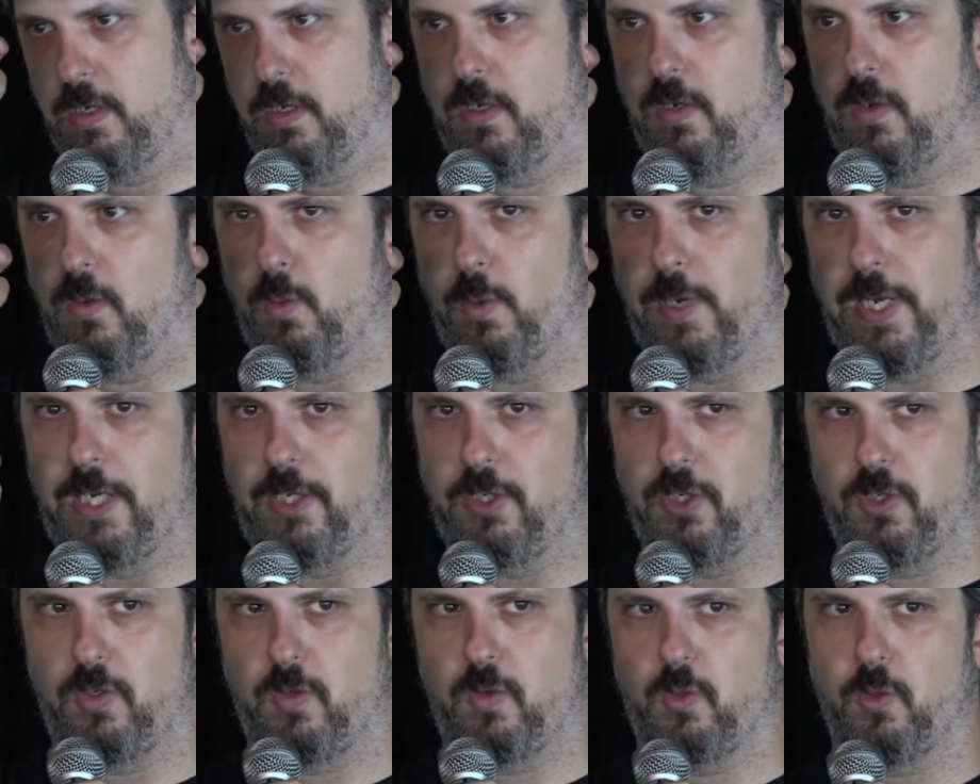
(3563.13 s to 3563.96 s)
which
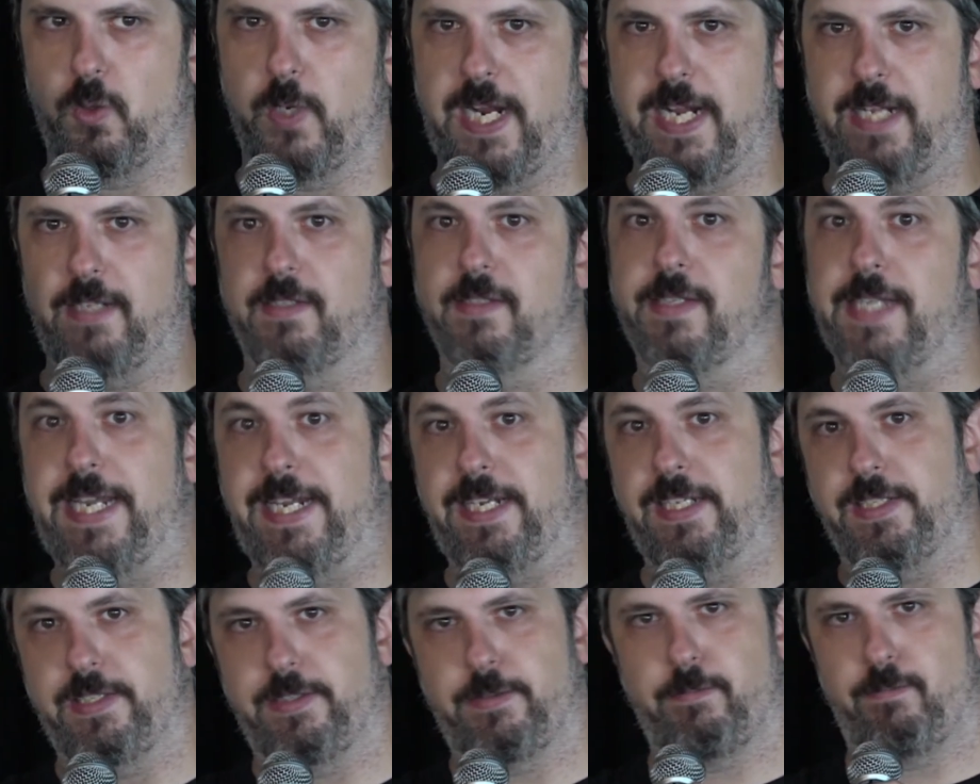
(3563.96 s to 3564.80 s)

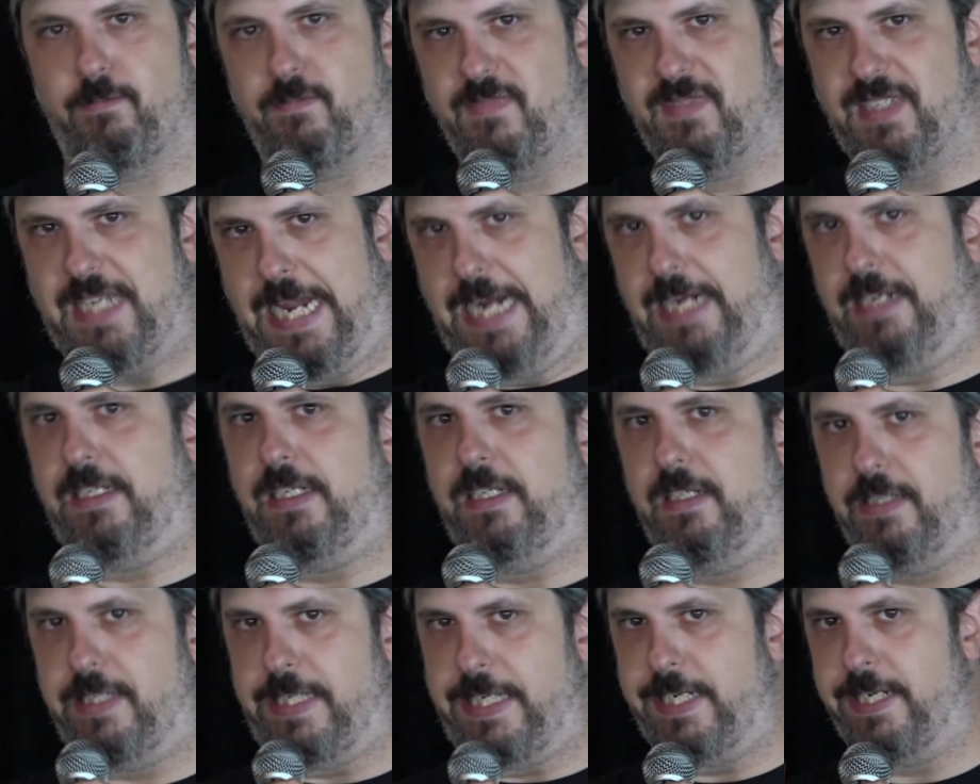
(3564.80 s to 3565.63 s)
translates
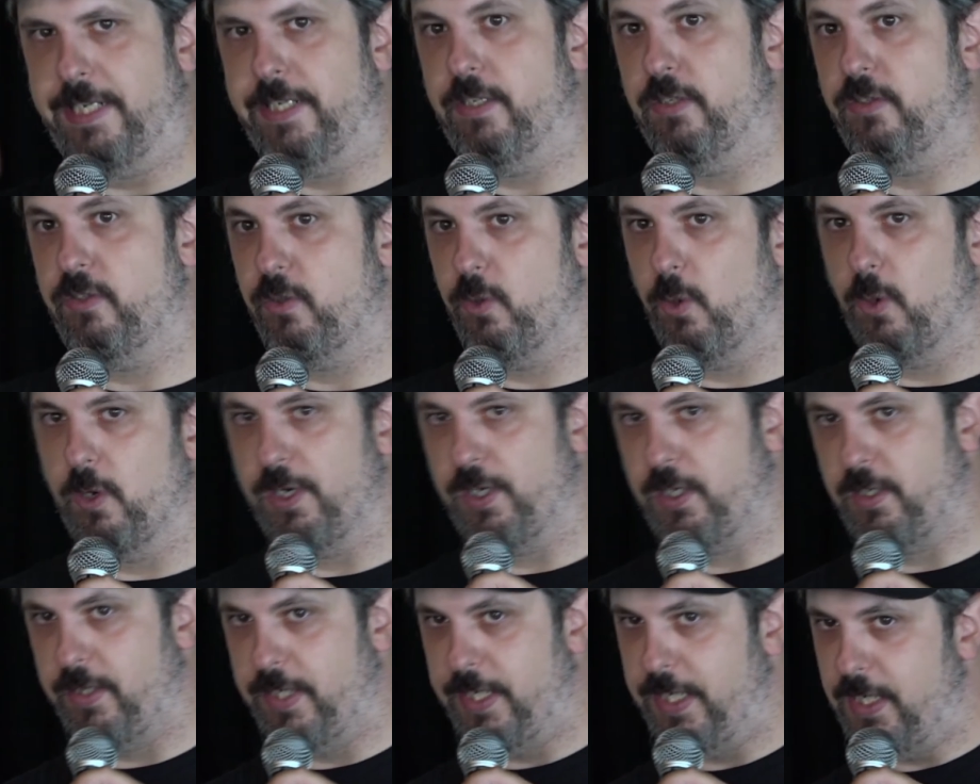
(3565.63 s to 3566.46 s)
technically and
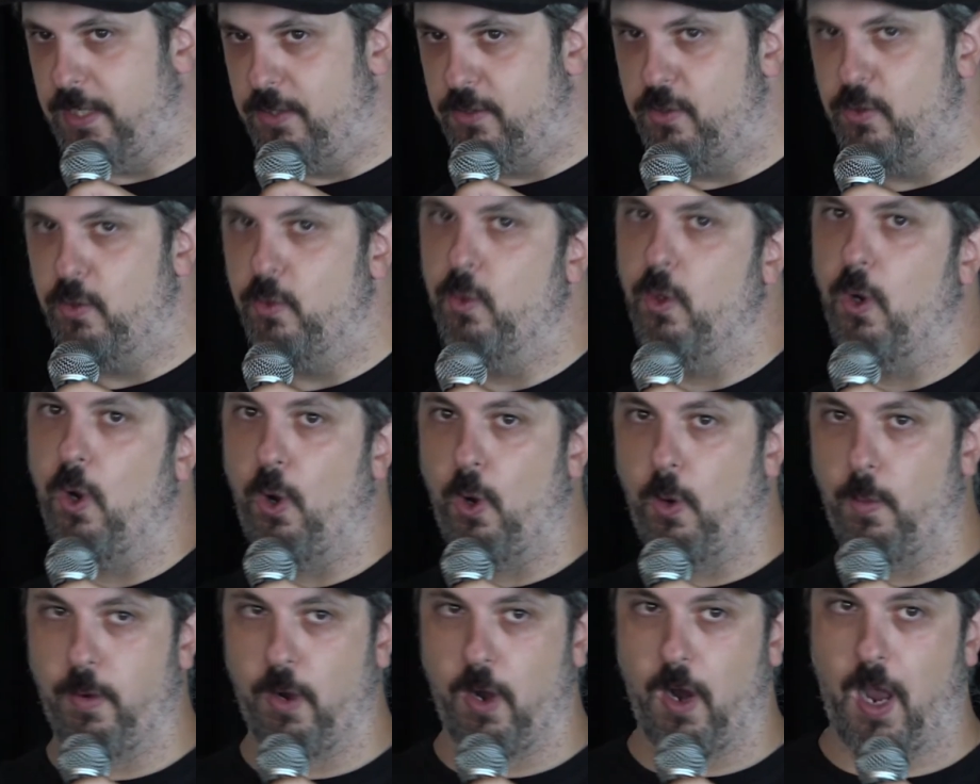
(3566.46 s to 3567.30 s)
historically to
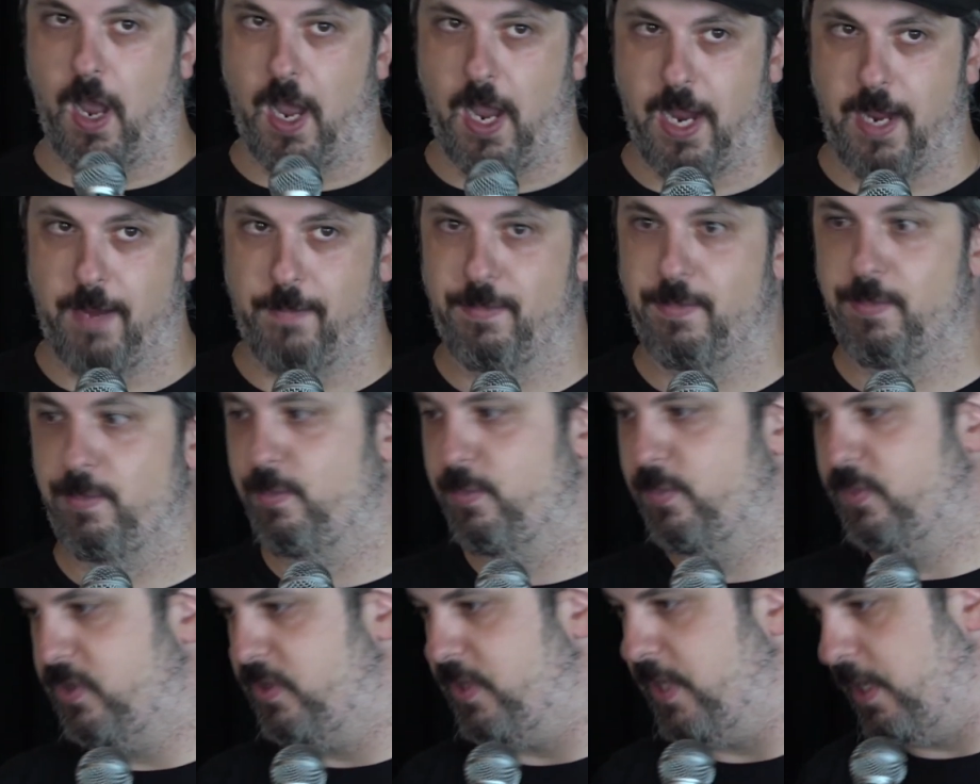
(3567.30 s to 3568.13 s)
Oberheim
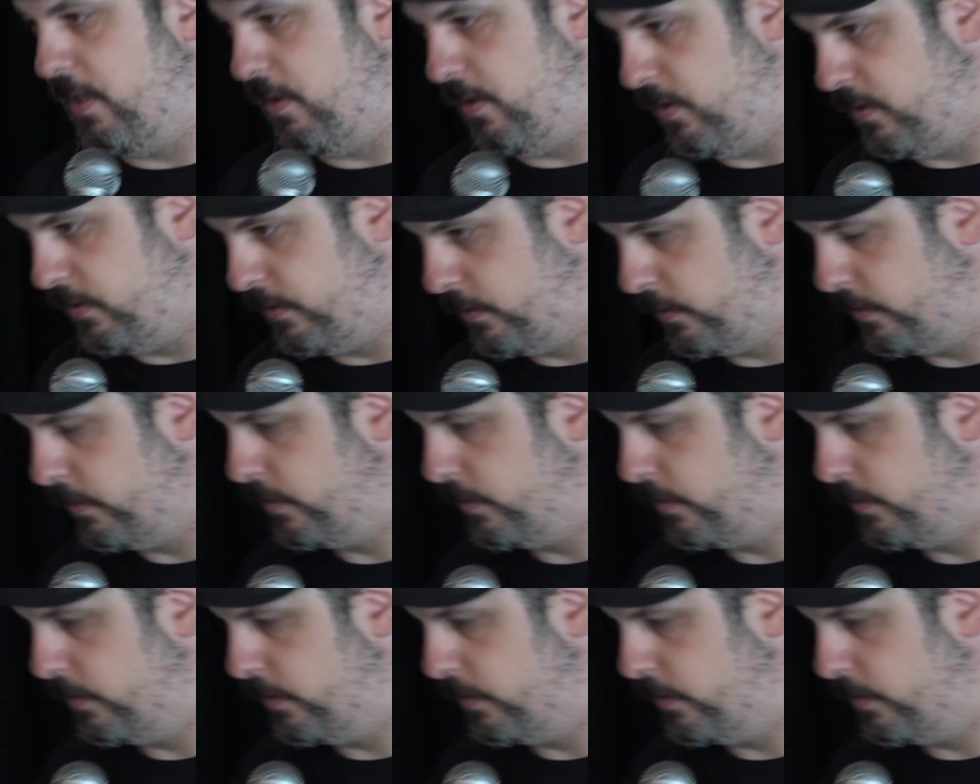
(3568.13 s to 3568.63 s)
synths,